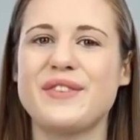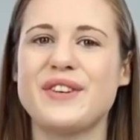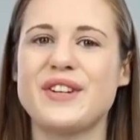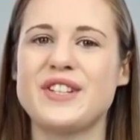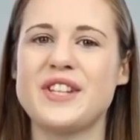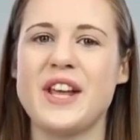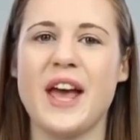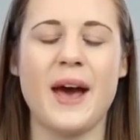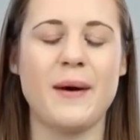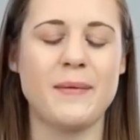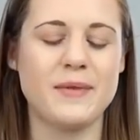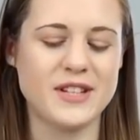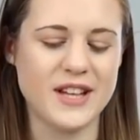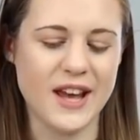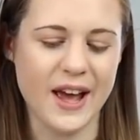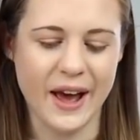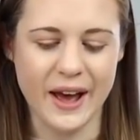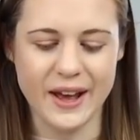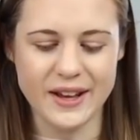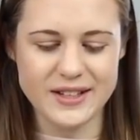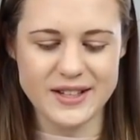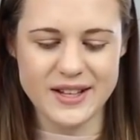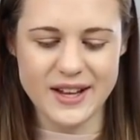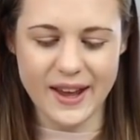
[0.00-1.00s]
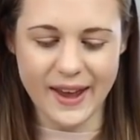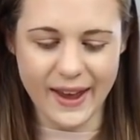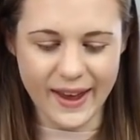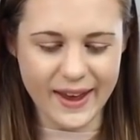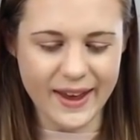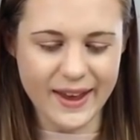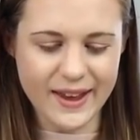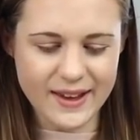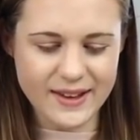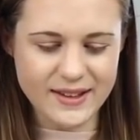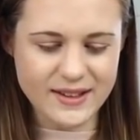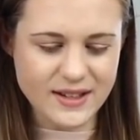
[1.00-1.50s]
first habitat,
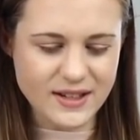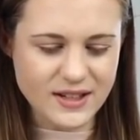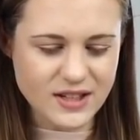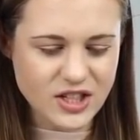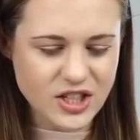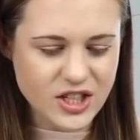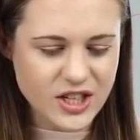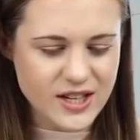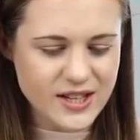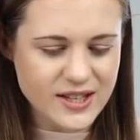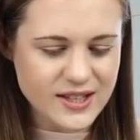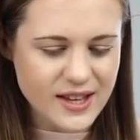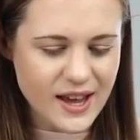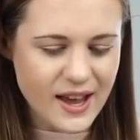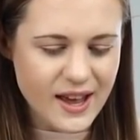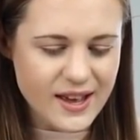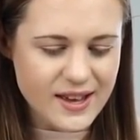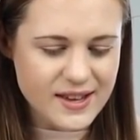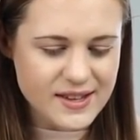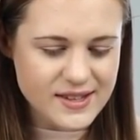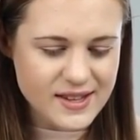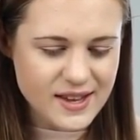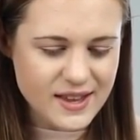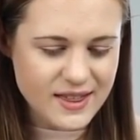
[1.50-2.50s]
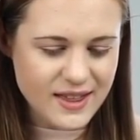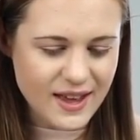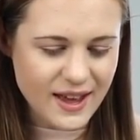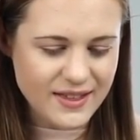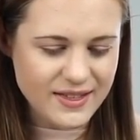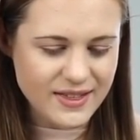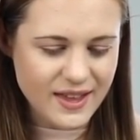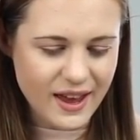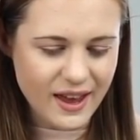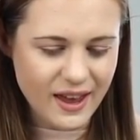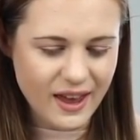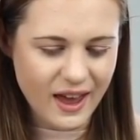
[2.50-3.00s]
and she says
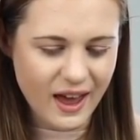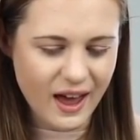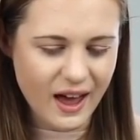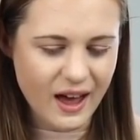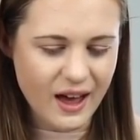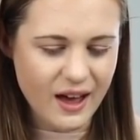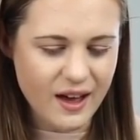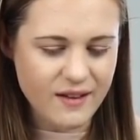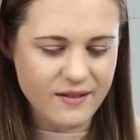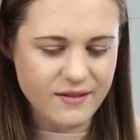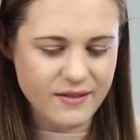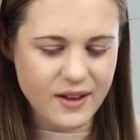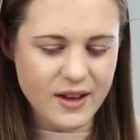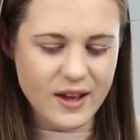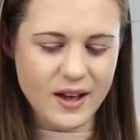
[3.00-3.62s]
that they have